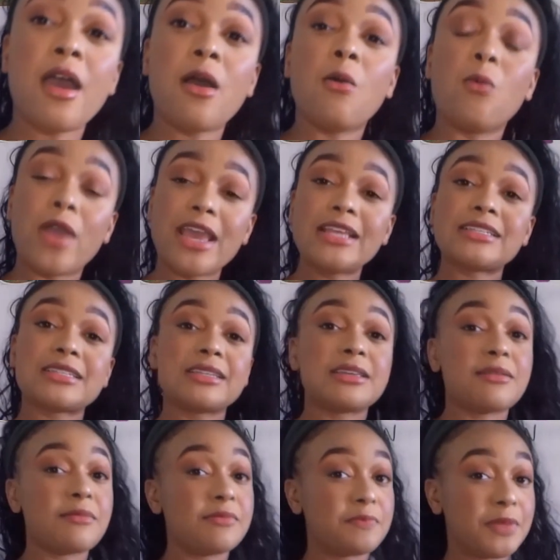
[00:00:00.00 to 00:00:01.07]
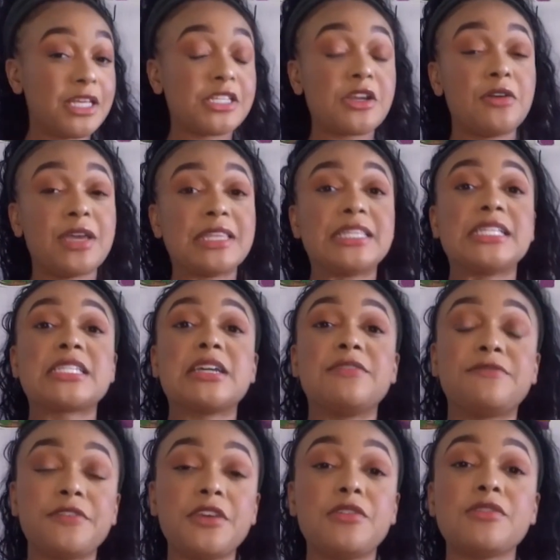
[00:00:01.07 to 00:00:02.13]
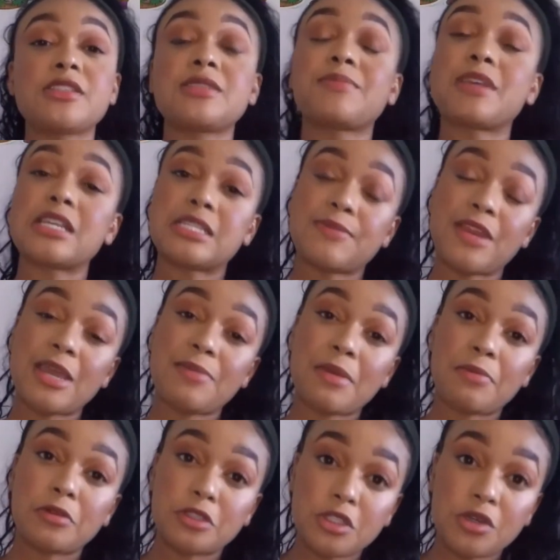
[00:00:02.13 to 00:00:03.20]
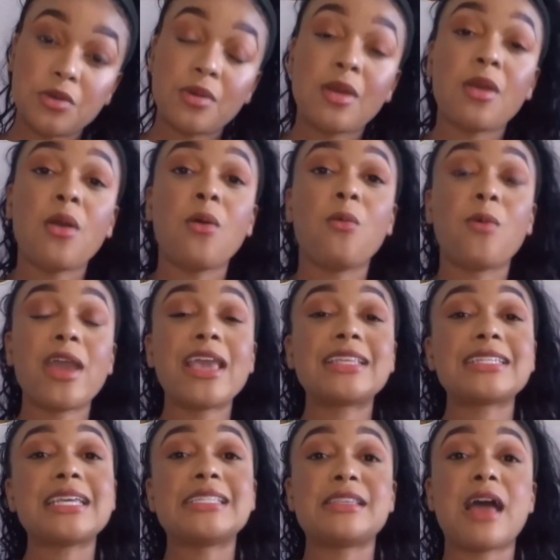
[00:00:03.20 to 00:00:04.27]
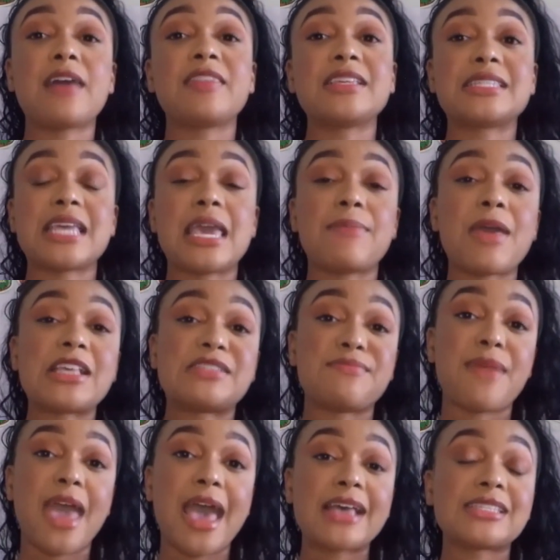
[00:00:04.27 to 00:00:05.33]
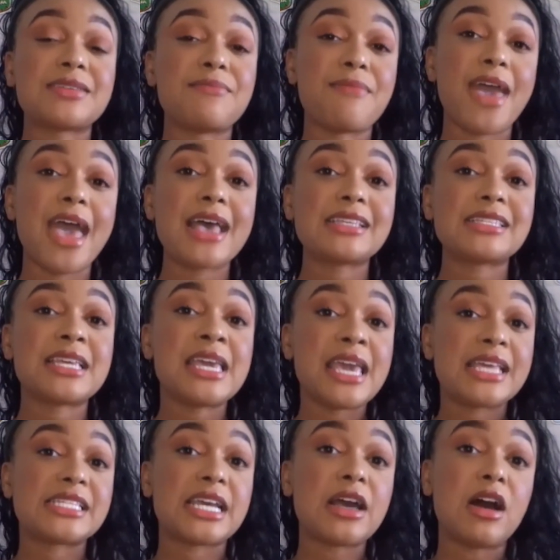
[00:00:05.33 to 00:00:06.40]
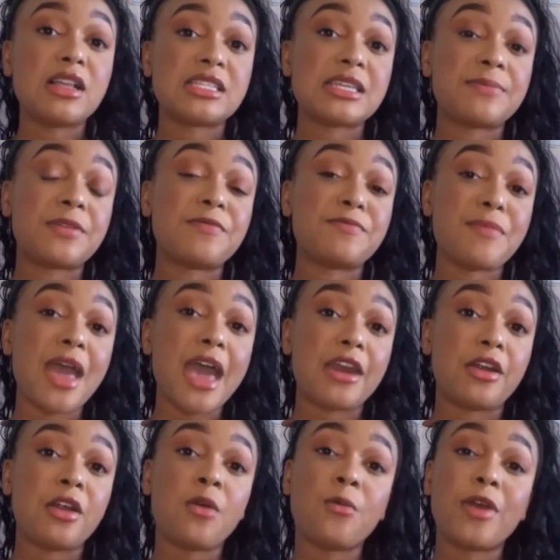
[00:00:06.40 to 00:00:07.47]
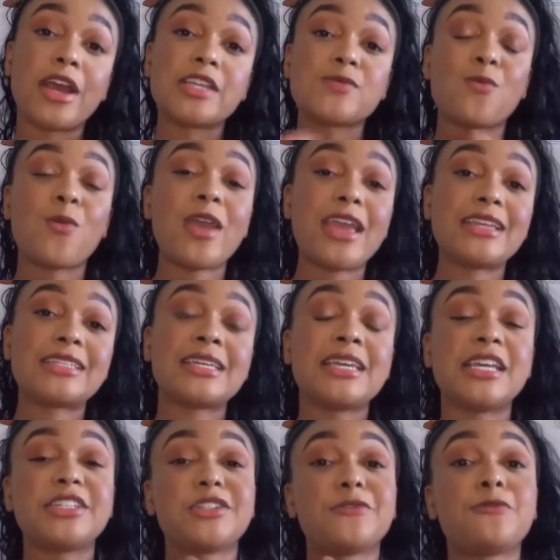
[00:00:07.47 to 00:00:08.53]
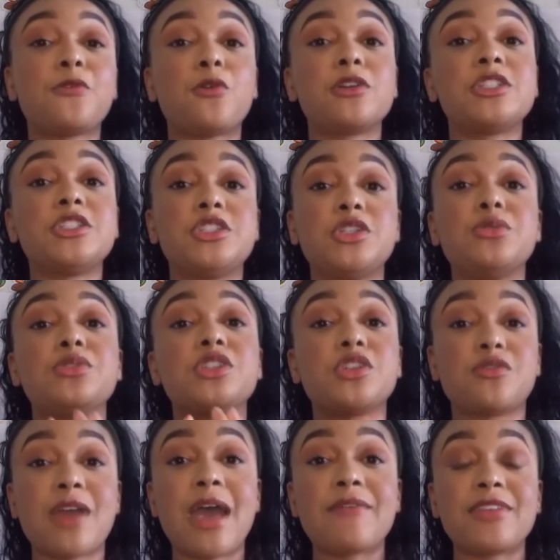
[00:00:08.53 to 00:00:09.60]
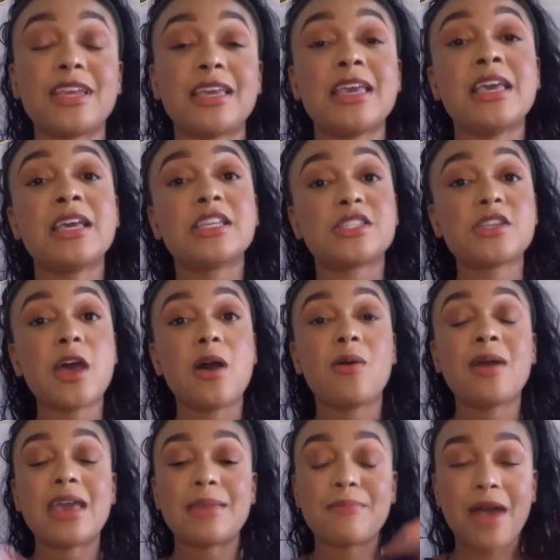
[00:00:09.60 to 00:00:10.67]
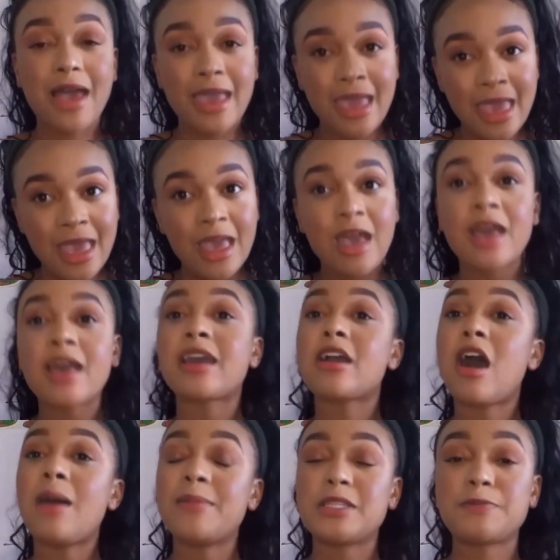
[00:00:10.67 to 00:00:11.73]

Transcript: Weight, please don't get this confused, because many people do. Weight is not the same as mass. Mass is a concept of matter, whereas weight is your force due to gravity. So, in my comments